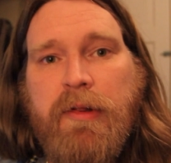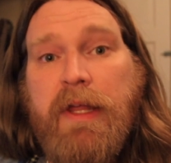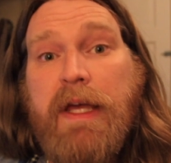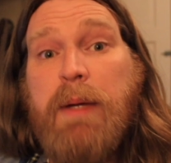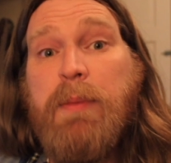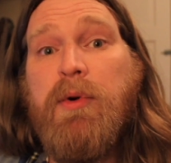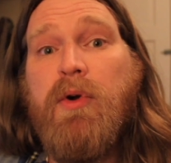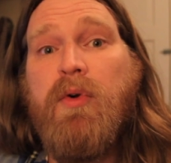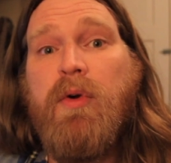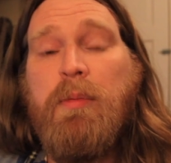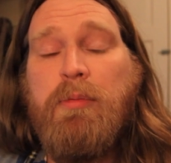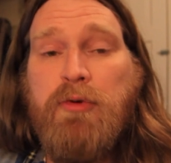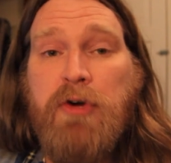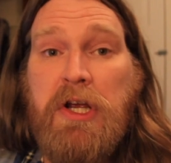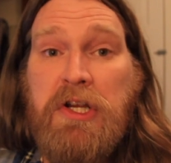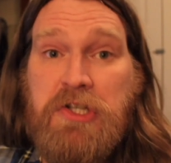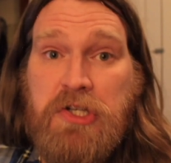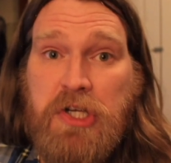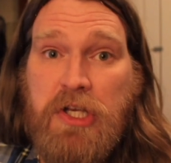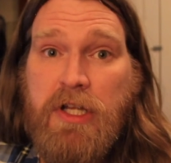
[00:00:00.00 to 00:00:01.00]
labor
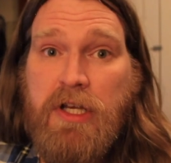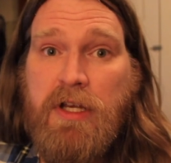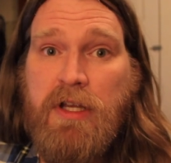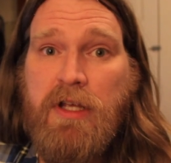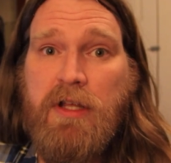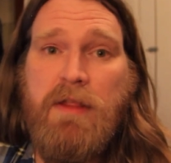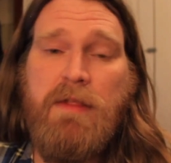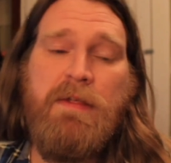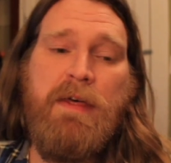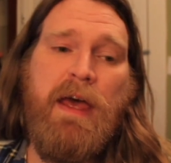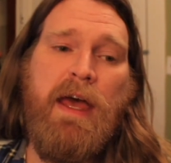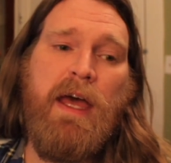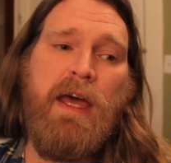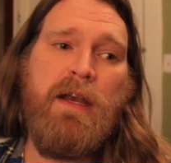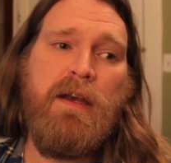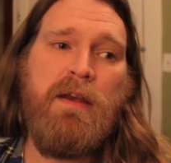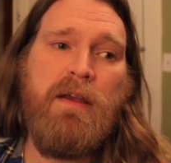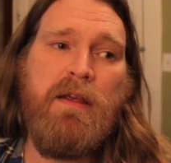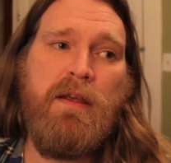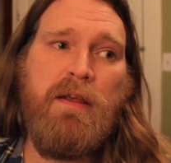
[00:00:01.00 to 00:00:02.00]
repression
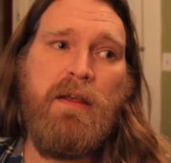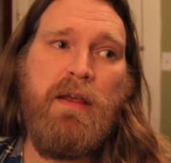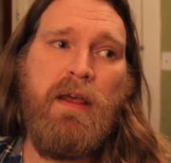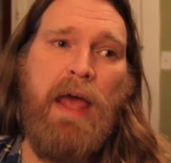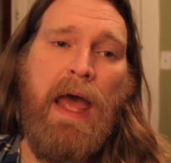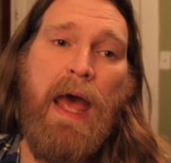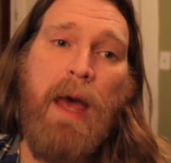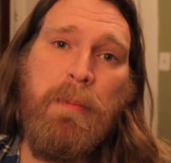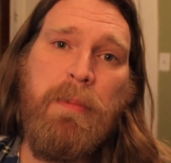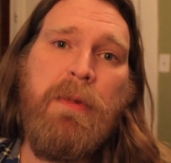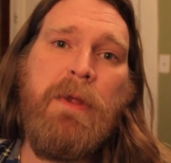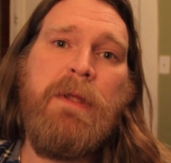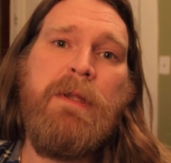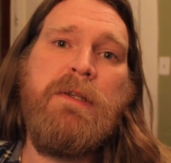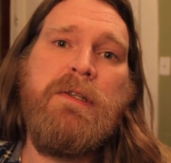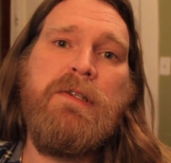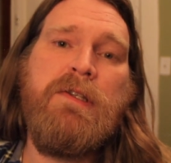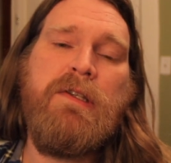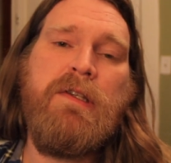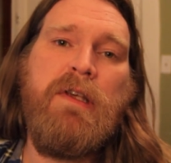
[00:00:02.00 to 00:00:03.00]
that
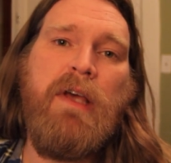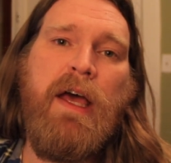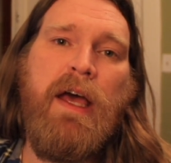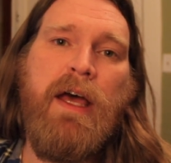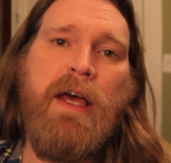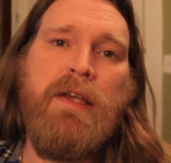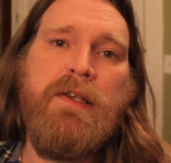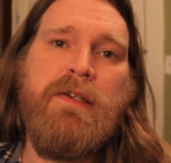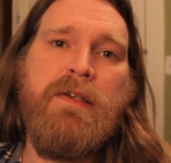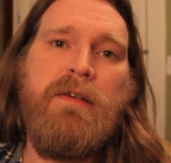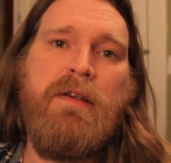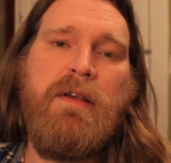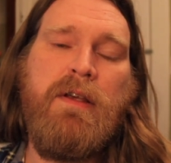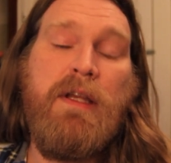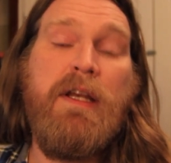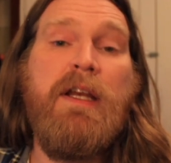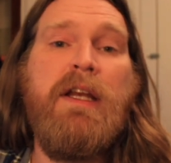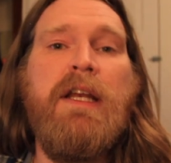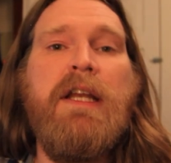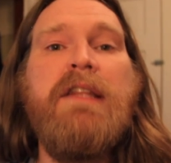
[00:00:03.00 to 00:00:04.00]
happens as
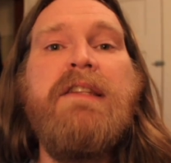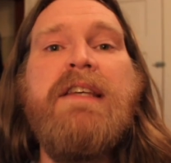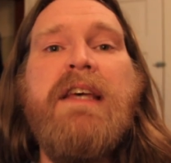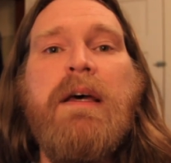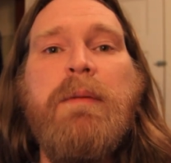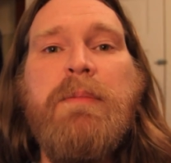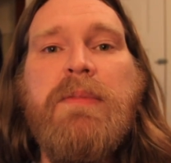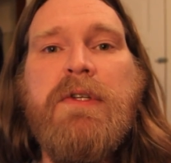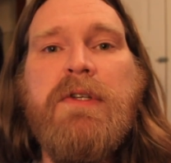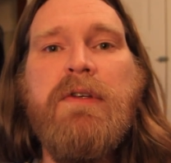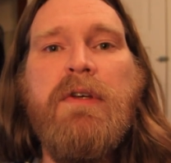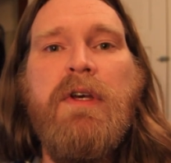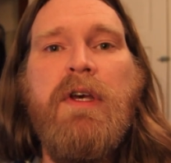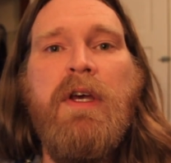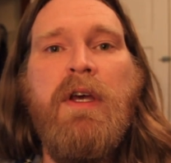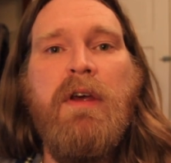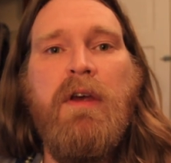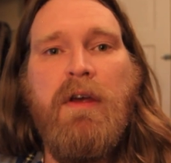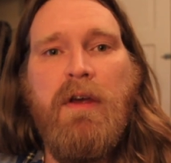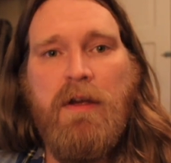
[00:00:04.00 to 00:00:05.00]
in an attempt
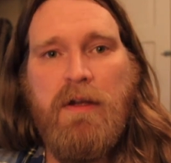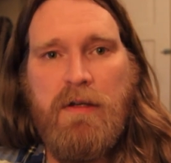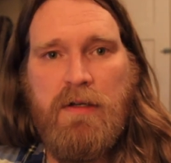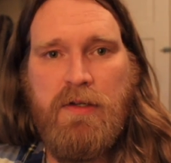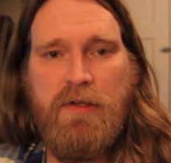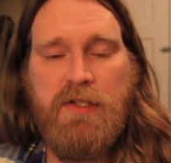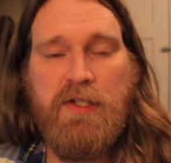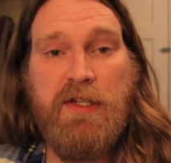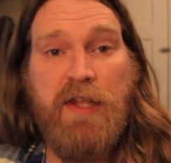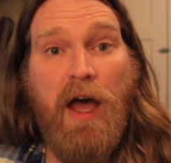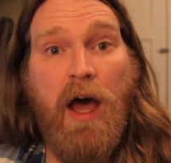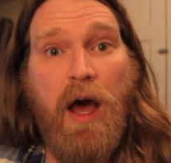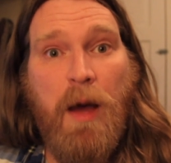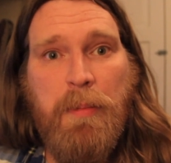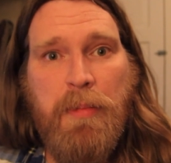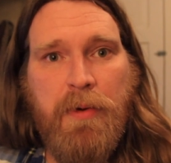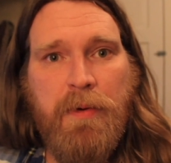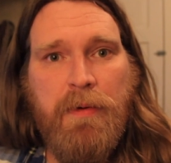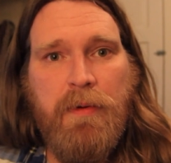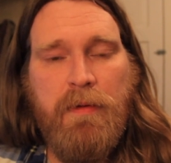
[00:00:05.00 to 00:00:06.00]
to
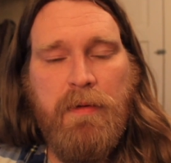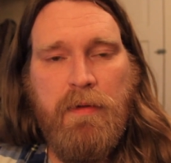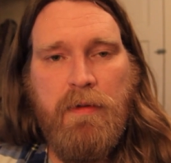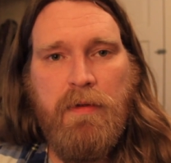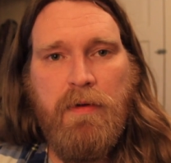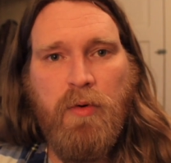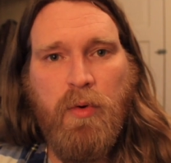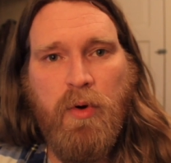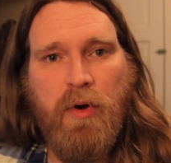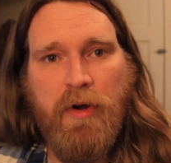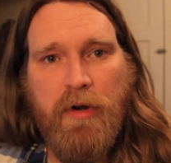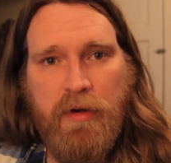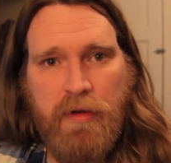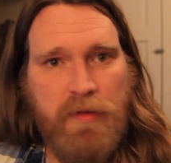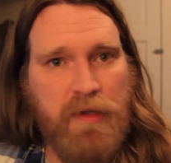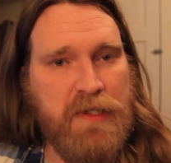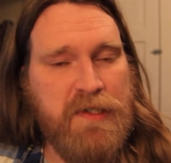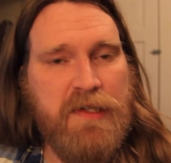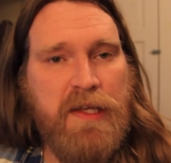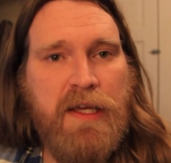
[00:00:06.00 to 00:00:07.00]
stop or
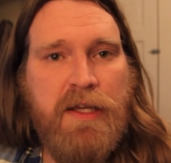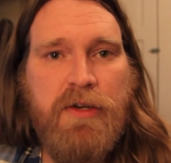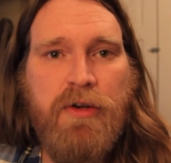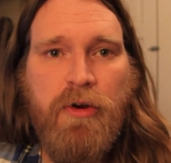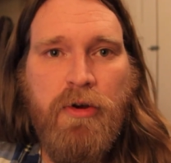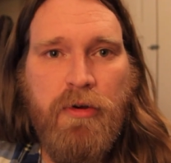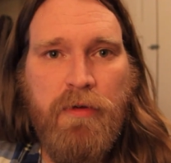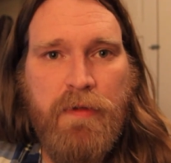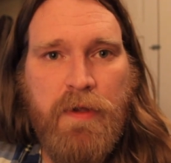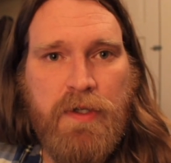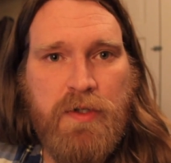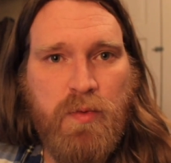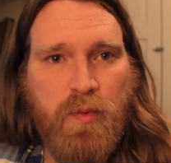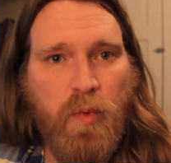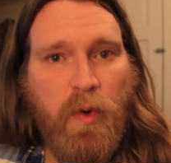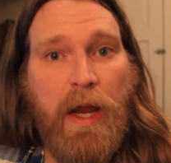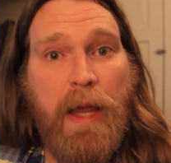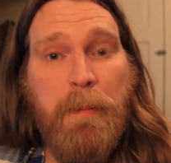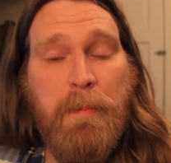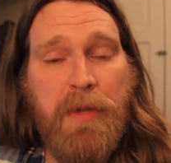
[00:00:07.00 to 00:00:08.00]
at least hinder this
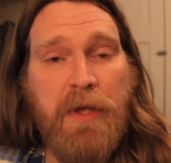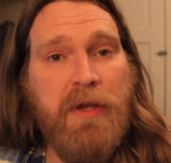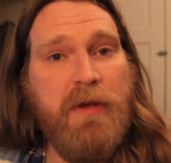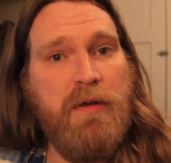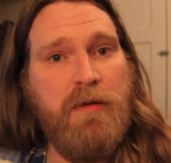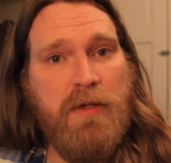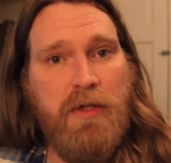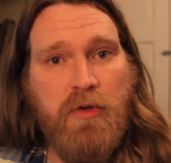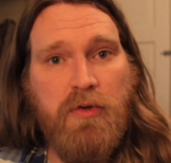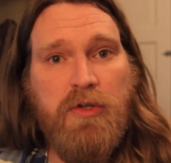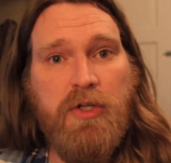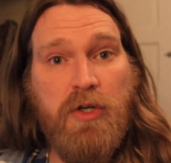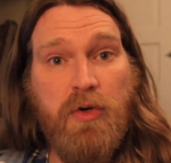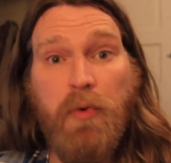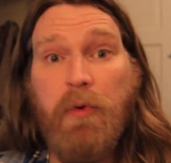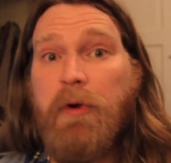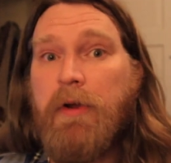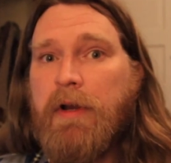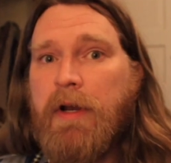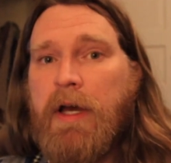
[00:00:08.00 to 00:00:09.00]
rampant
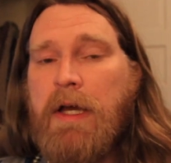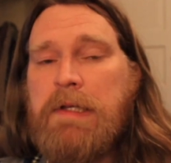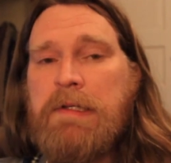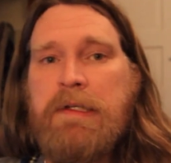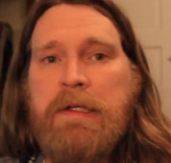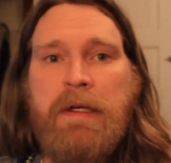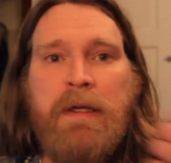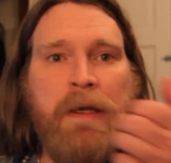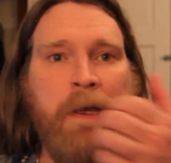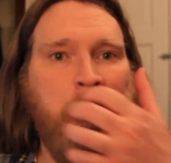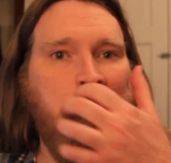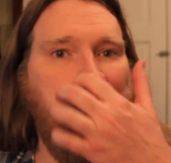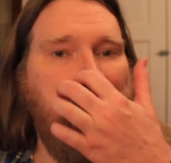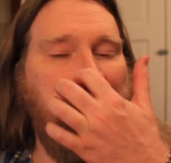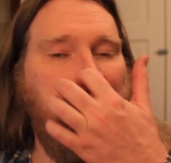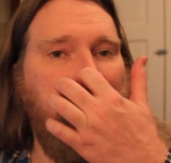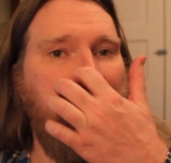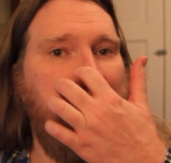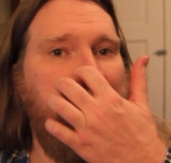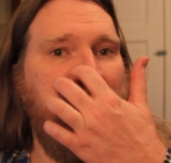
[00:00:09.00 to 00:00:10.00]
union organizing.
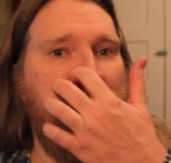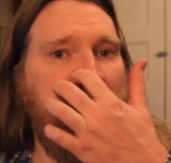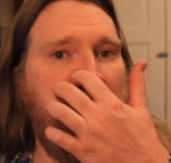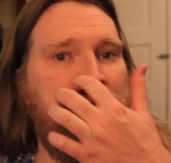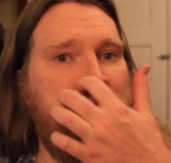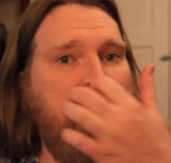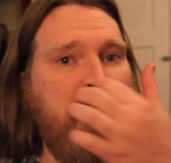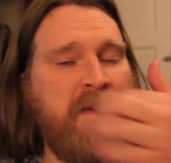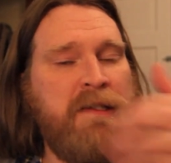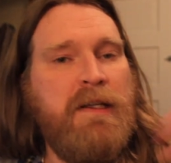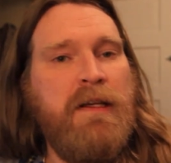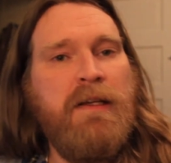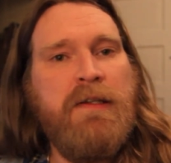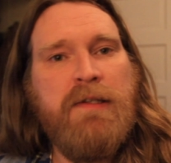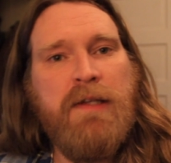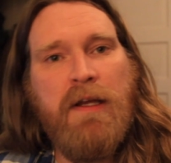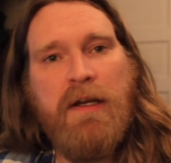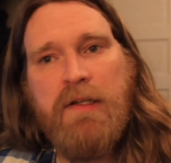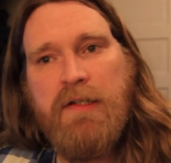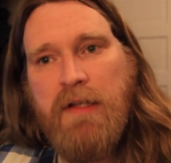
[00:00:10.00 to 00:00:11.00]
And that's going
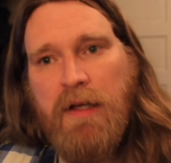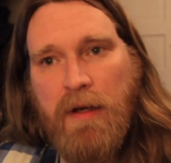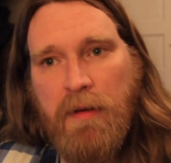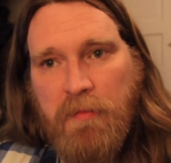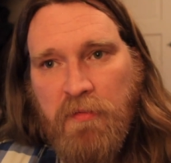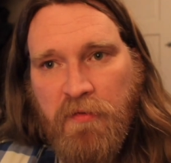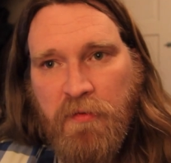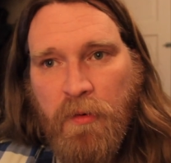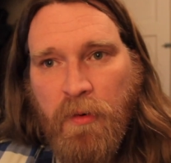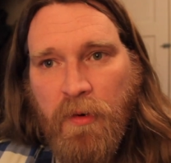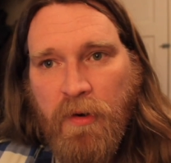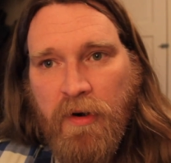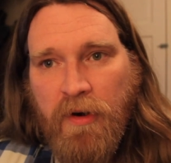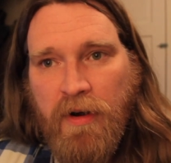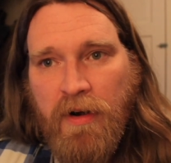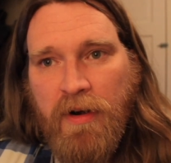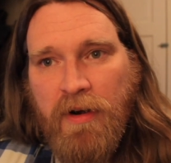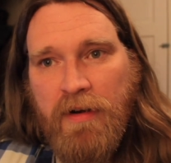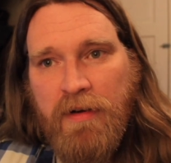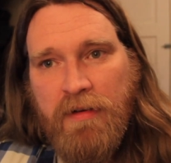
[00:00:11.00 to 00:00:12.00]
to set us up
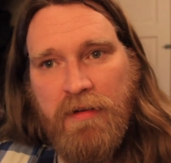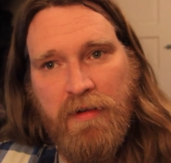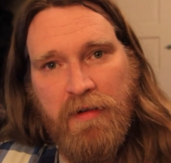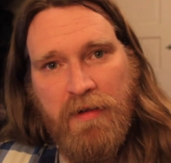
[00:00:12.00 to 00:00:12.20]
for